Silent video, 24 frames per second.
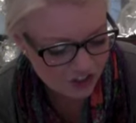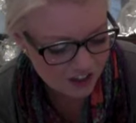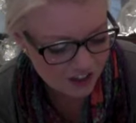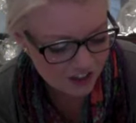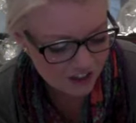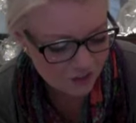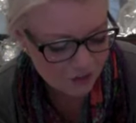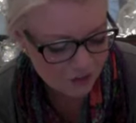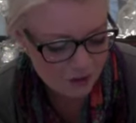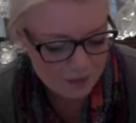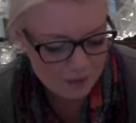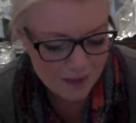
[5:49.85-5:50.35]
is
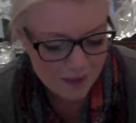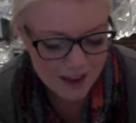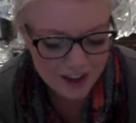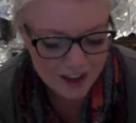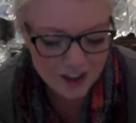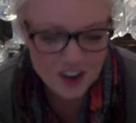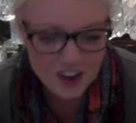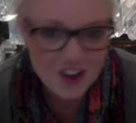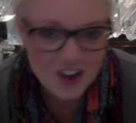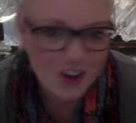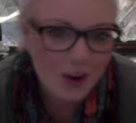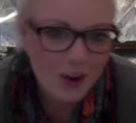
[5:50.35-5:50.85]
from my
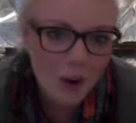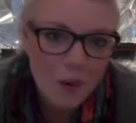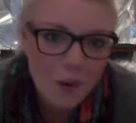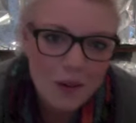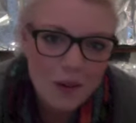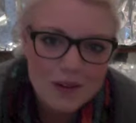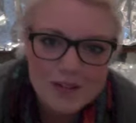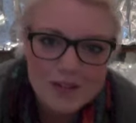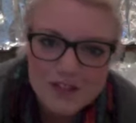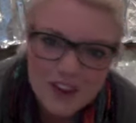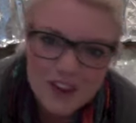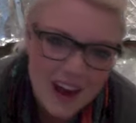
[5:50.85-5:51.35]
good old
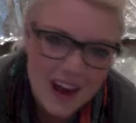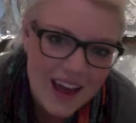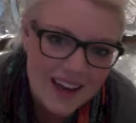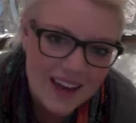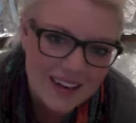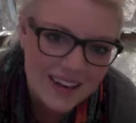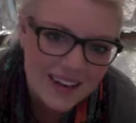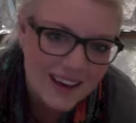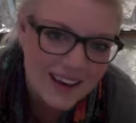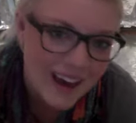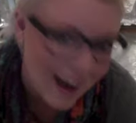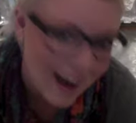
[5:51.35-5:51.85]
friend
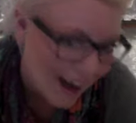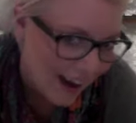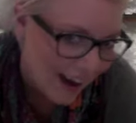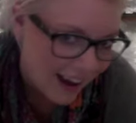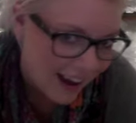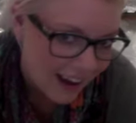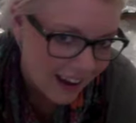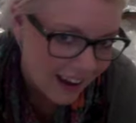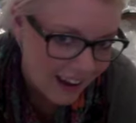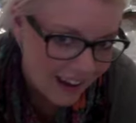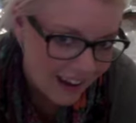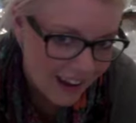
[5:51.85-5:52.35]

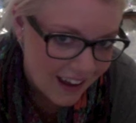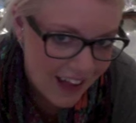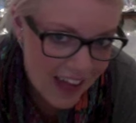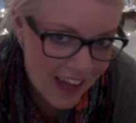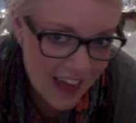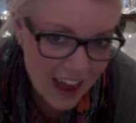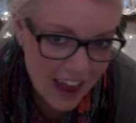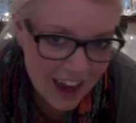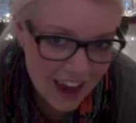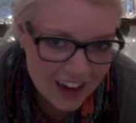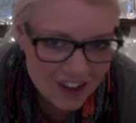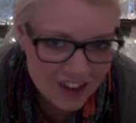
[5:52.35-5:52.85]
Kai,
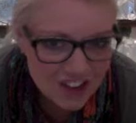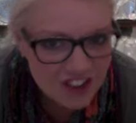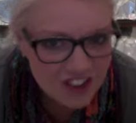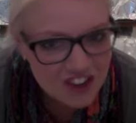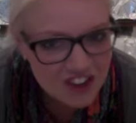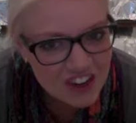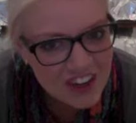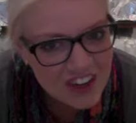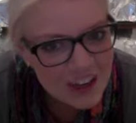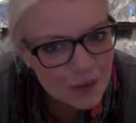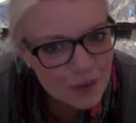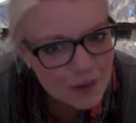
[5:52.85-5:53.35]
and
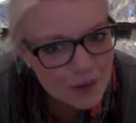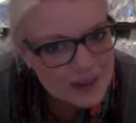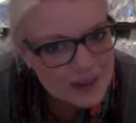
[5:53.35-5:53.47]
she would